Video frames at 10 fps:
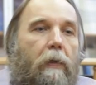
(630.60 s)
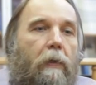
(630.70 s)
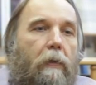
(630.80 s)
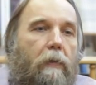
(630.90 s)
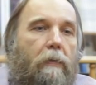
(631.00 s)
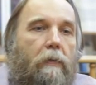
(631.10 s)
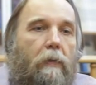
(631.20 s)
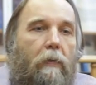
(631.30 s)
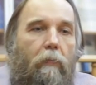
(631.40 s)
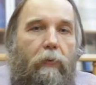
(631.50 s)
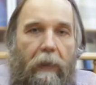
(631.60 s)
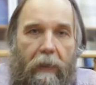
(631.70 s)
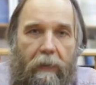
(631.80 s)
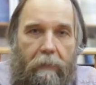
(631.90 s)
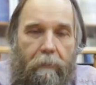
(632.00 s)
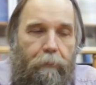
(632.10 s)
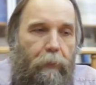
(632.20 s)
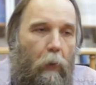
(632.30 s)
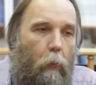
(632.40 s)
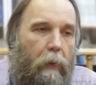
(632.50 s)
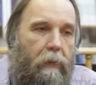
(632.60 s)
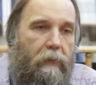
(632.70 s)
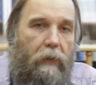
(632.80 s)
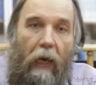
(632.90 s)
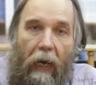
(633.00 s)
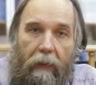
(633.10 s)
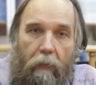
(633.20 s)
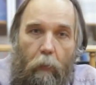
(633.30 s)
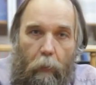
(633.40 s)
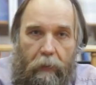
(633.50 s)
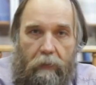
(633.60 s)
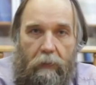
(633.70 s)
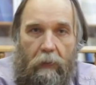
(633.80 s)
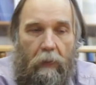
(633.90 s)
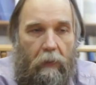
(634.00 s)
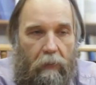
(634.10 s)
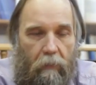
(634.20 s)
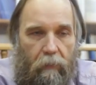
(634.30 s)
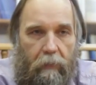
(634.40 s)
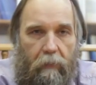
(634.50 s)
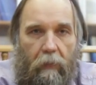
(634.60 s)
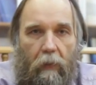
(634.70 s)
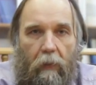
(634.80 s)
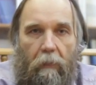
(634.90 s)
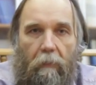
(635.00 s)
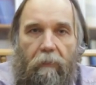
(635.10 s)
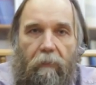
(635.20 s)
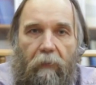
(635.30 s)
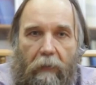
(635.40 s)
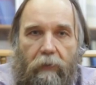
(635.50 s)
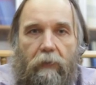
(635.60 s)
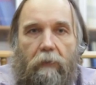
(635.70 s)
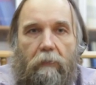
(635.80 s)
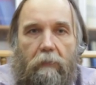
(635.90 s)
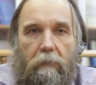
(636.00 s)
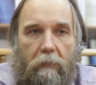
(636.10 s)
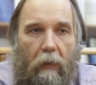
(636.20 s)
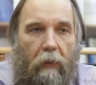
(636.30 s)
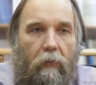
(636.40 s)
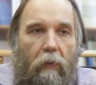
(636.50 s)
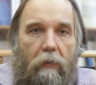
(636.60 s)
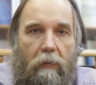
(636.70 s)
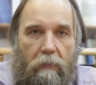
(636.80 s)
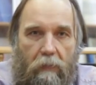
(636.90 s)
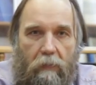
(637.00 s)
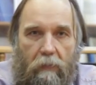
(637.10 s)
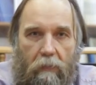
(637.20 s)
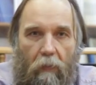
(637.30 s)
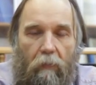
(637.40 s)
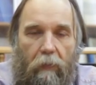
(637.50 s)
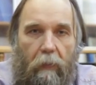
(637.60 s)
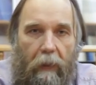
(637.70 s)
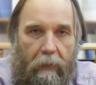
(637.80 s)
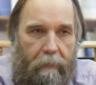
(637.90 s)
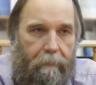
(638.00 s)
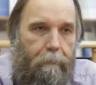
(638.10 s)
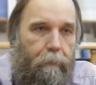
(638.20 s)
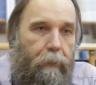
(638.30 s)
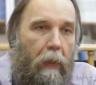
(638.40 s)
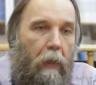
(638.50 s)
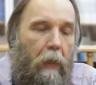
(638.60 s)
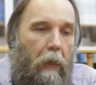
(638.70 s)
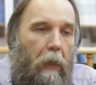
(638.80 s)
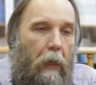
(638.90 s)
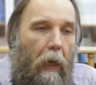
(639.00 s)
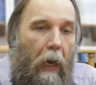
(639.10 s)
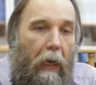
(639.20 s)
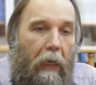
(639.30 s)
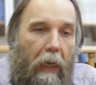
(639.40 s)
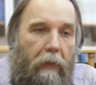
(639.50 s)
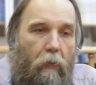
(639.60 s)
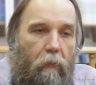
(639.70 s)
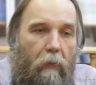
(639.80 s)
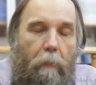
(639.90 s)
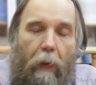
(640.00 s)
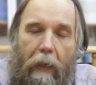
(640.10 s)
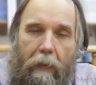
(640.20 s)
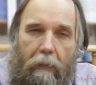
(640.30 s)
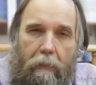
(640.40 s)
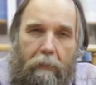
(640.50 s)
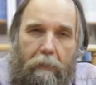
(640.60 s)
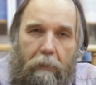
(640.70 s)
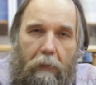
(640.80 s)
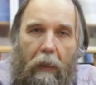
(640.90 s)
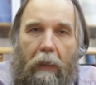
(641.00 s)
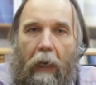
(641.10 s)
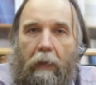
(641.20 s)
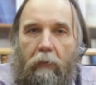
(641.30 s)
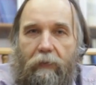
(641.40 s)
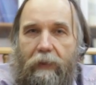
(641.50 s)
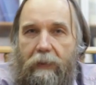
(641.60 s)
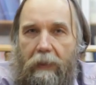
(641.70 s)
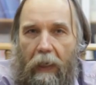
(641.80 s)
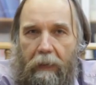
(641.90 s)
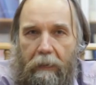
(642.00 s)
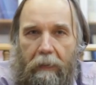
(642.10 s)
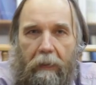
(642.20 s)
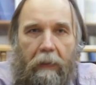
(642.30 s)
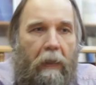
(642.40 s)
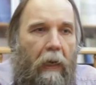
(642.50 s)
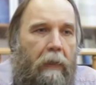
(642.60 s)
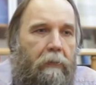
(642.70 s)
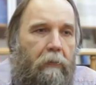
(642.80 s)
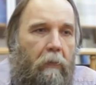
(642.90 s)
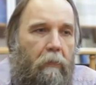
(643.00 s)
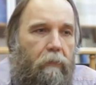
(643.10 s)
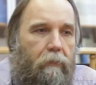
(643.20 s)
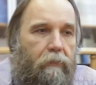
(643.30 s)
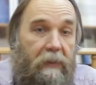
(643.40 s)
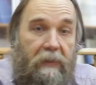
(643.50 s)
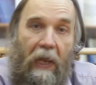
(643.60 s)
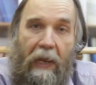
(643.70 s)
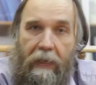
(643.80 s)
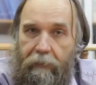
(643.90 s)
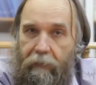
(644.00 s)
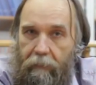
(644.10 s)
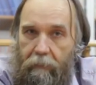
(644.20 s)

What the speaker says: its brain, with its heart, with its different function and organs of the body, a kind of empire, a kind of society, a kind of state,